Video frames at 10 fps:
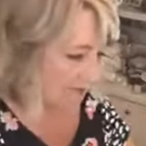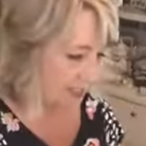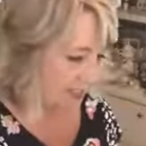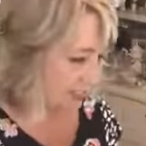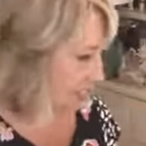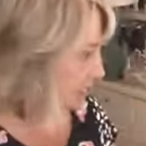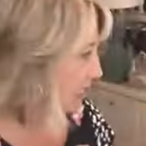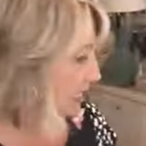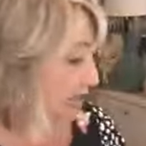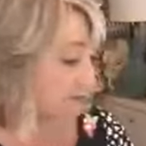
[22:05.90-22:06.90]
I love it.
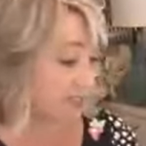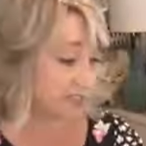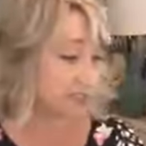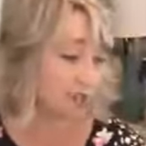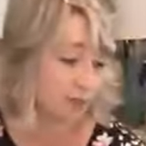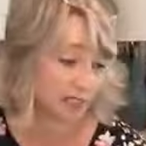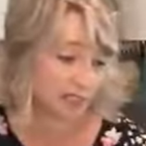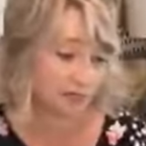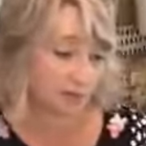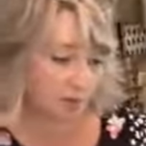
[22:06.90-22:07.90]
And I've done so
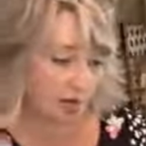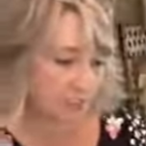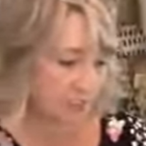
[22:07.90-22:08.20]
many different